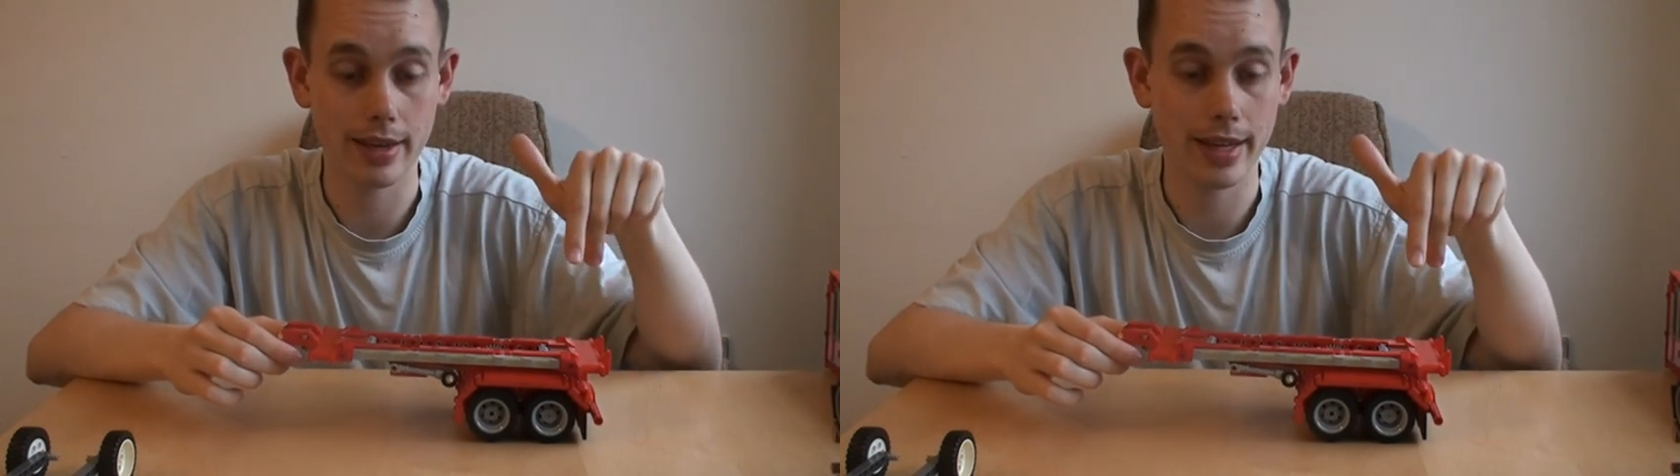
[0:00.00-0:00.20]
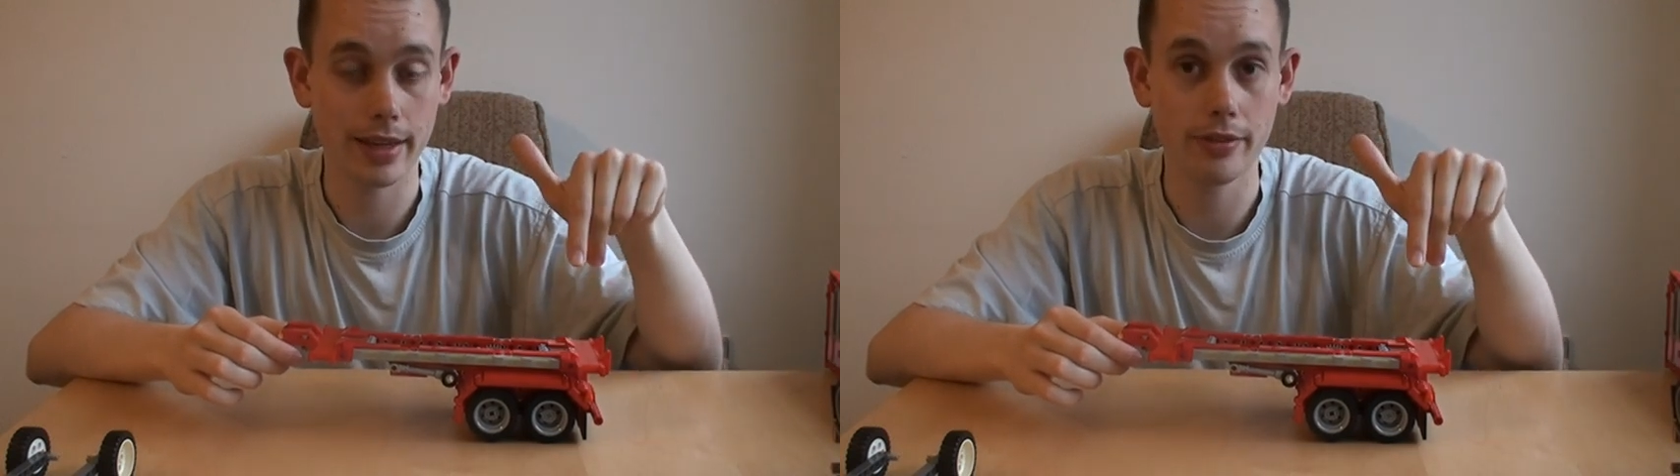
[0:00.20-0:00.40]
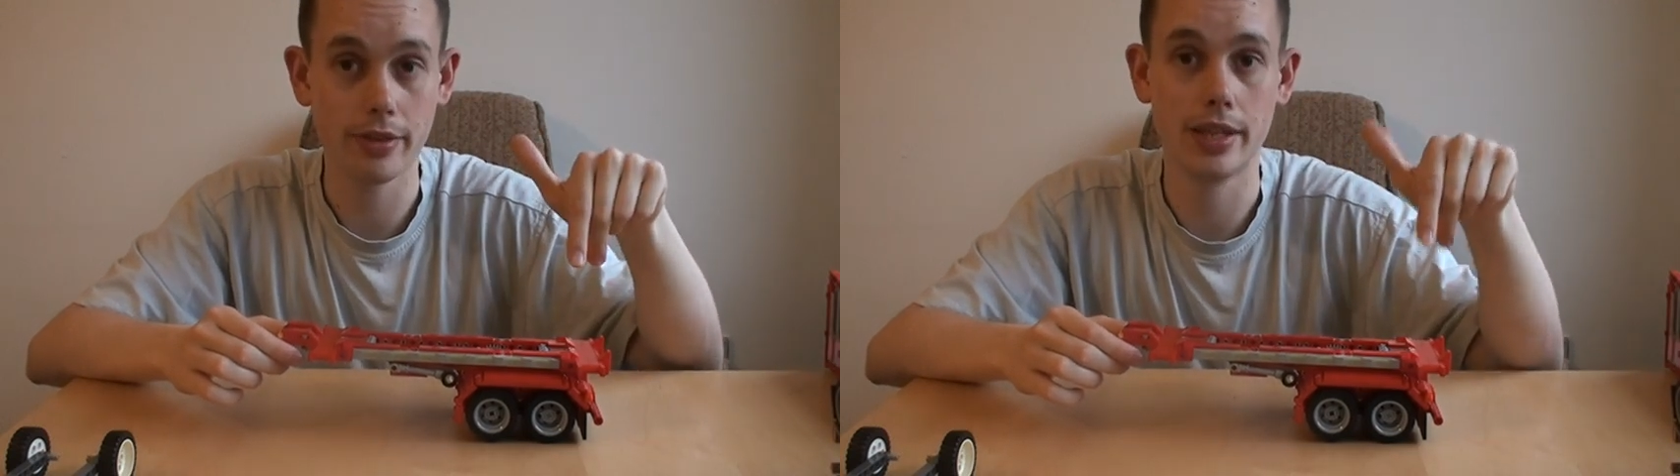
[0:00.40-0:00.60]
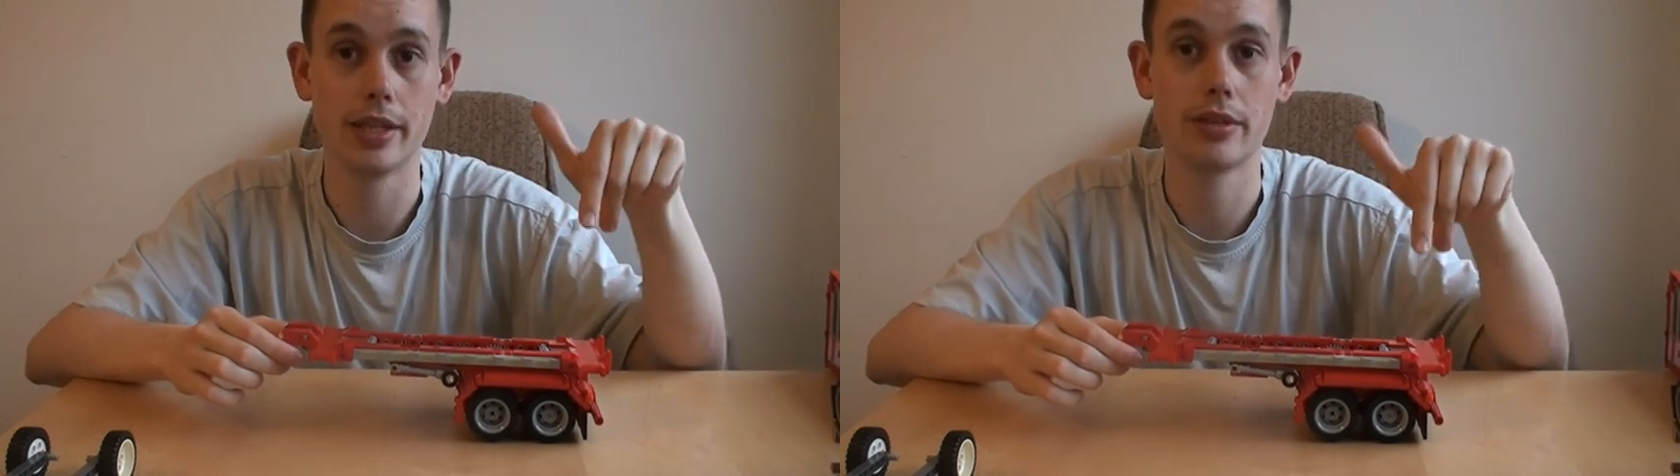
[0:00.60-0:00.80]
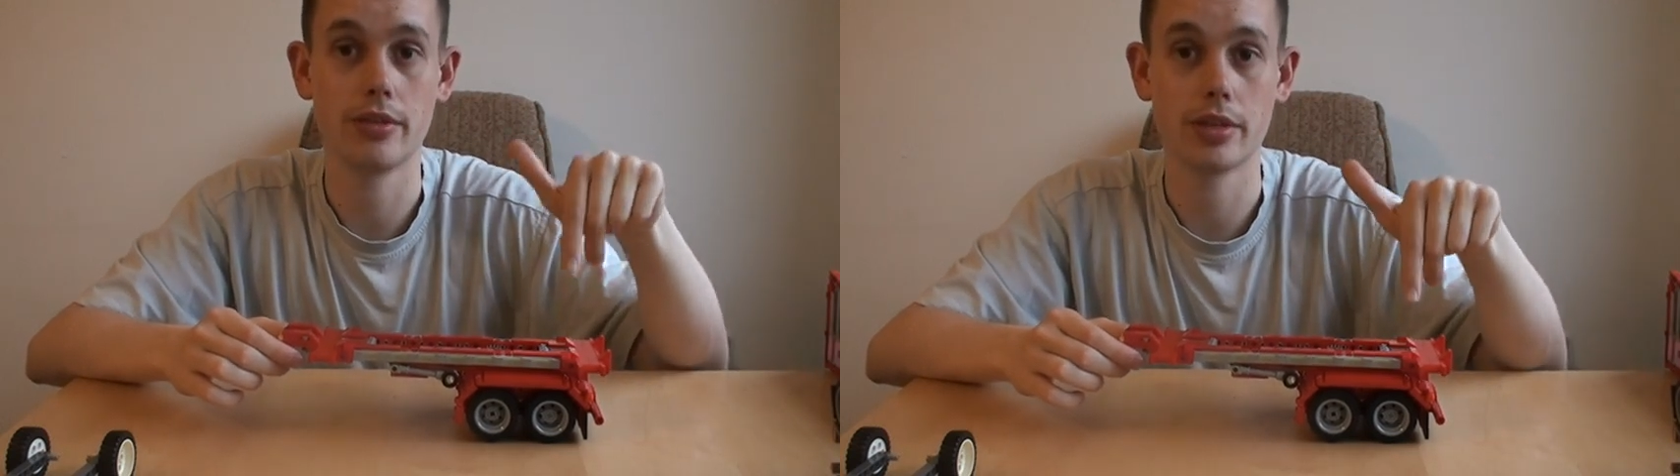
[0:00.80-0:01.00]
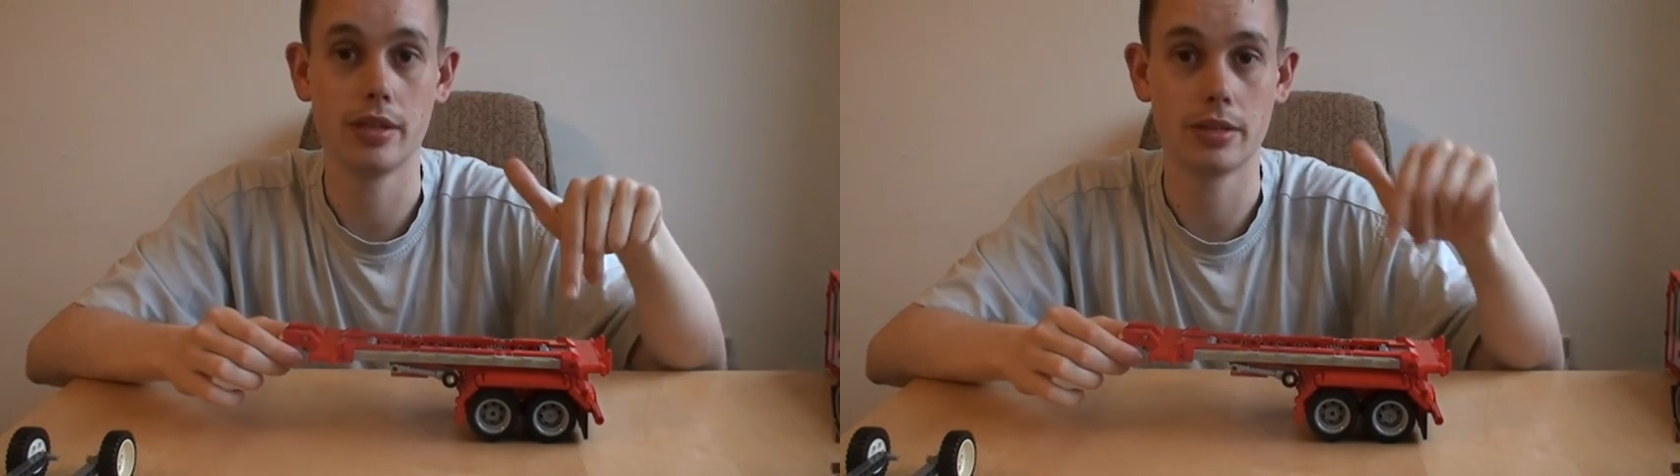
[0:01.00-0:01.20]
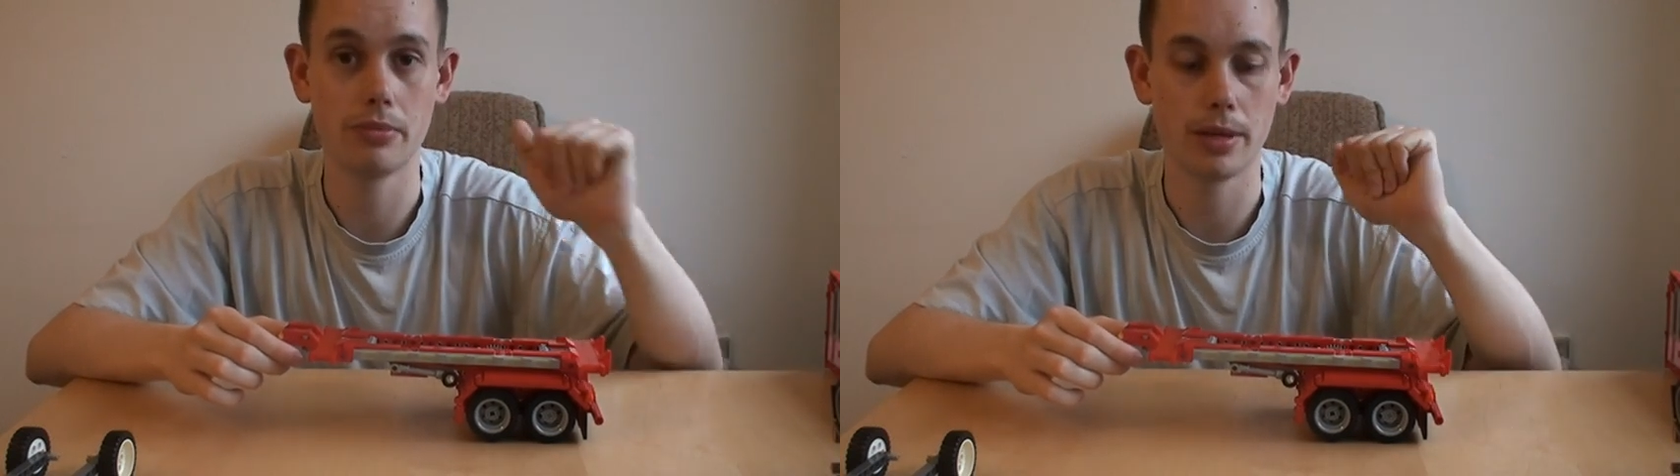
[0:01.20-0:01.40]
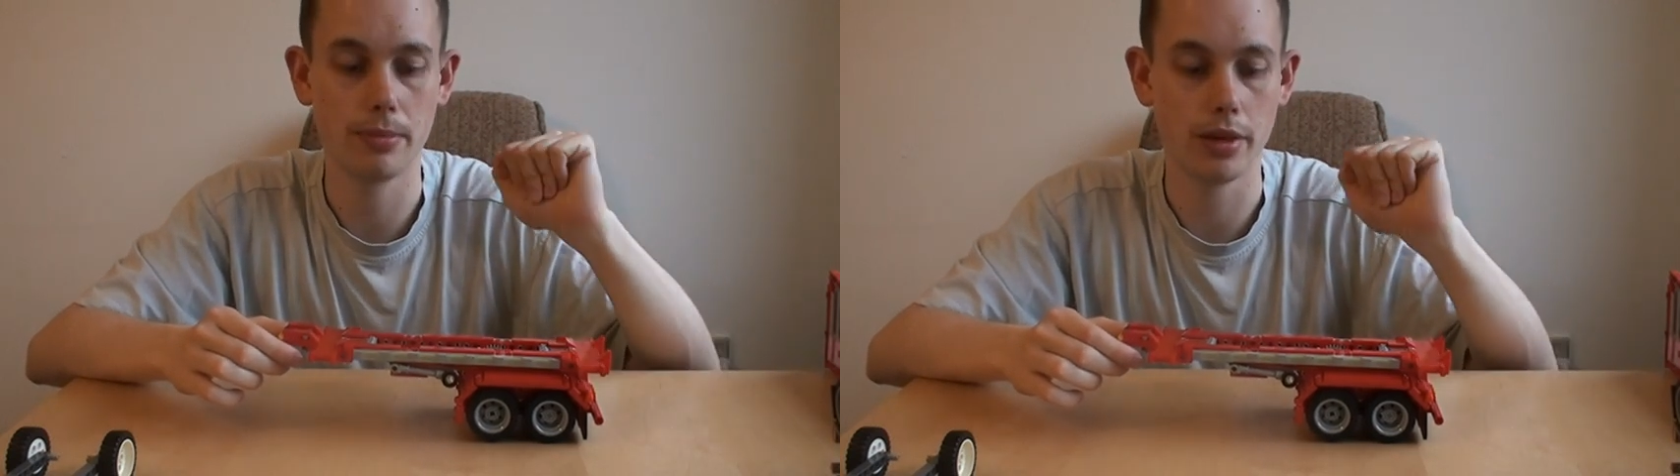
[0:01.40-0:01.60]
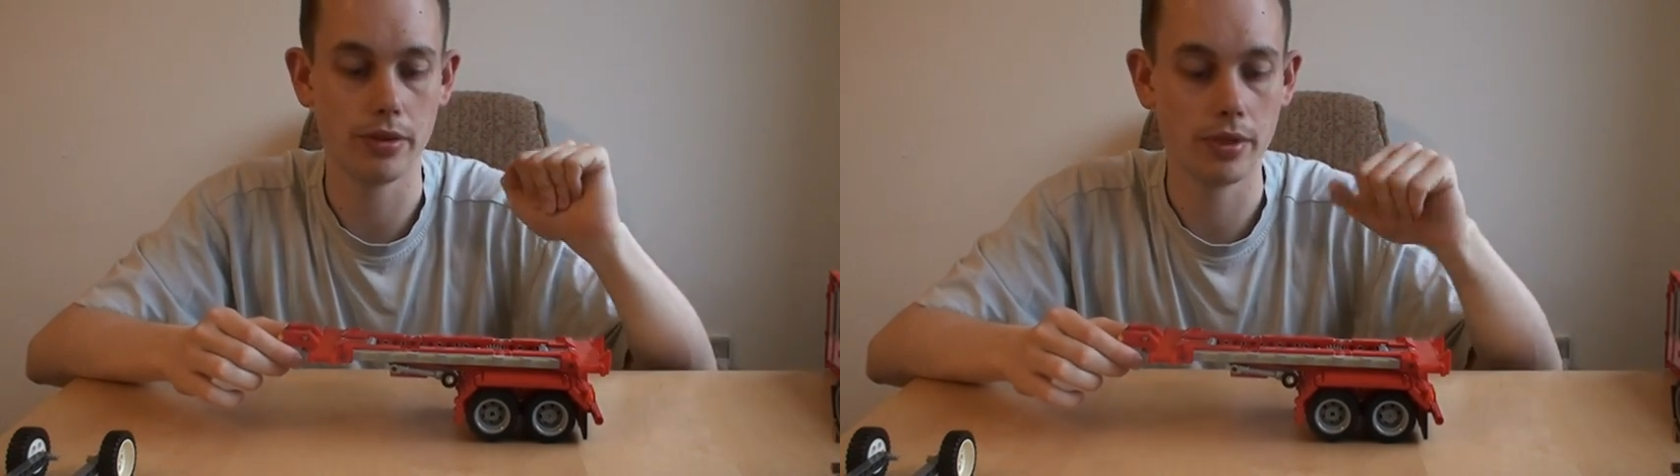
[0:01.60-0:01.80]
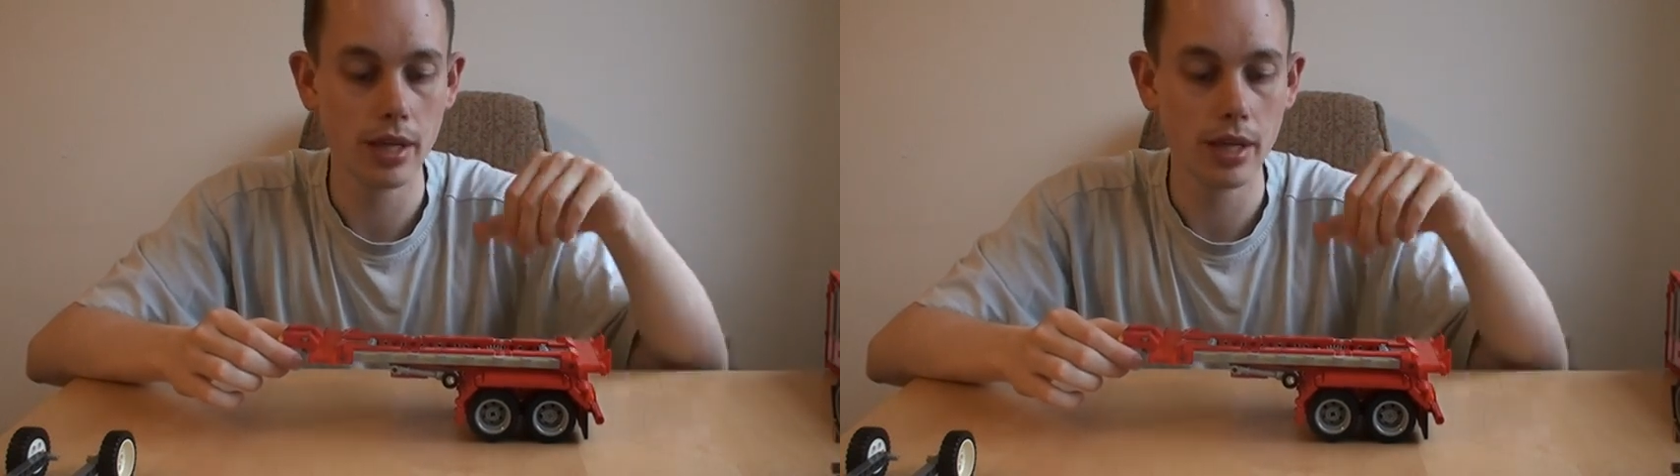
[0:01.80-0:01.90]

link for the instructions right below.